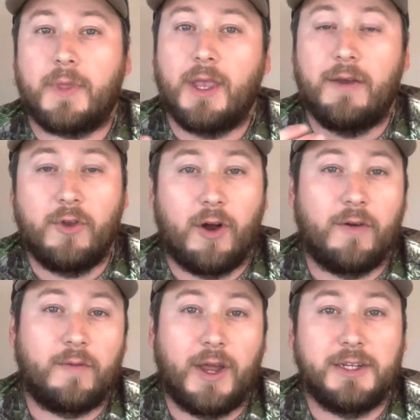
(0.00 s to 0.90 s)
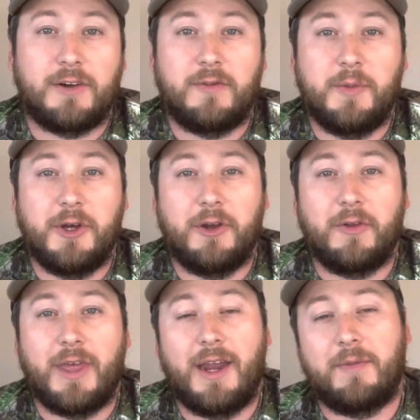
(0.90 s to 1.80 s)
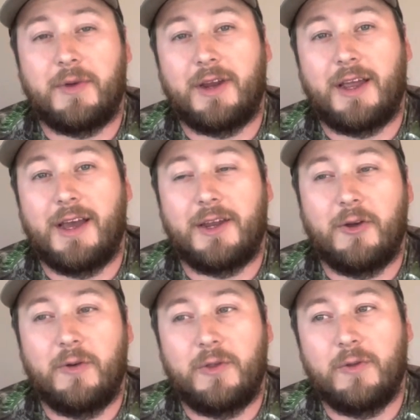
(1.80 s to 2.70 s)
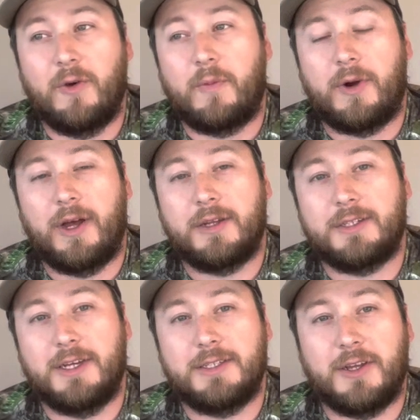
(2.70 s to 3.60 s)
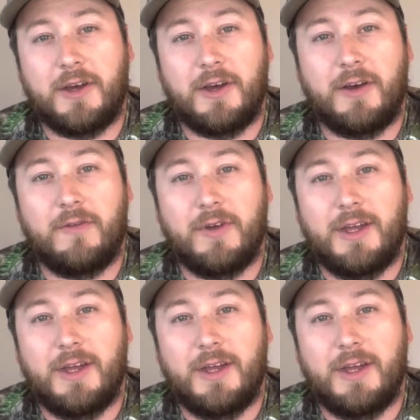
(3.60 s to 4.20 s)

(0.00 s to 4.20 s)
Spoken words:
if you aren't guys aren't familiar with that, I'm going to kind of go through the whole process of